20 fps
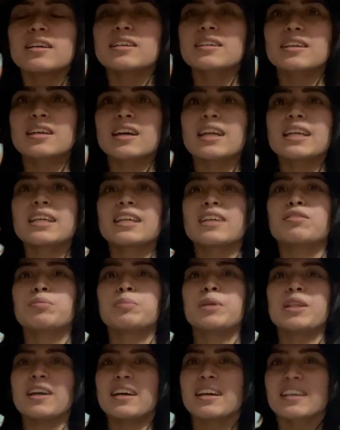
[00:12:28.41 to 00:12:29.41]
Kind of gives
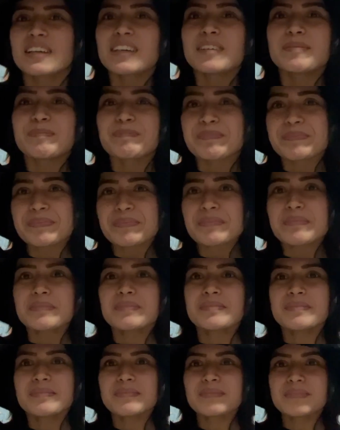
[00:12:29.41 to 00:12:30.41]
me like,
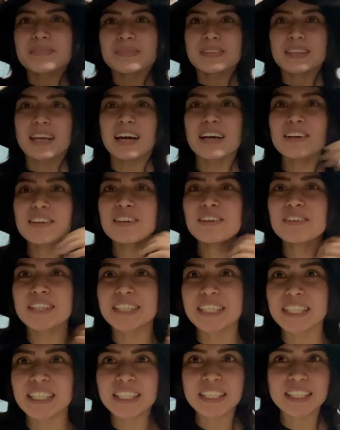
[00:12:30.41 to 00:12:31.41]
I don't know, it's
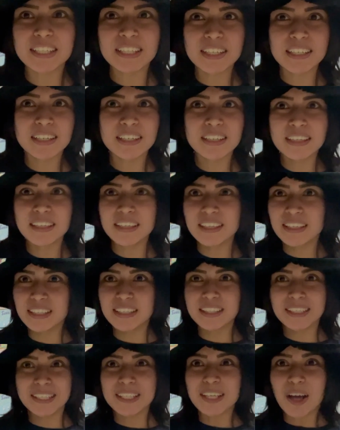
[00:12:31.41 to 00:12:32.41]
just
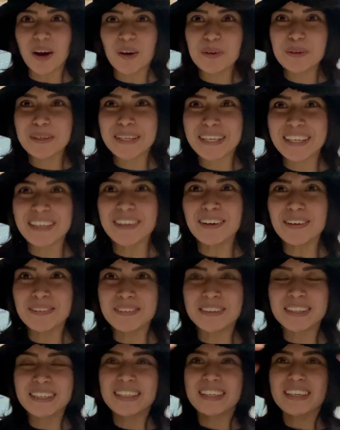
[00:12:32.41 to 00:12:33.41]
so
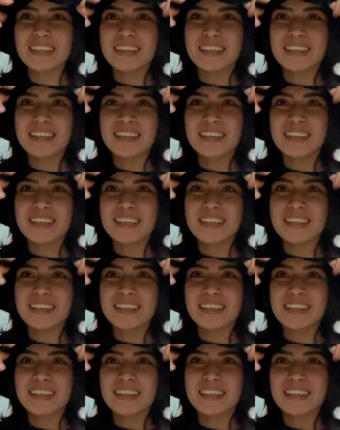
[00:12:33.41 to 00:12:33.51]
cute.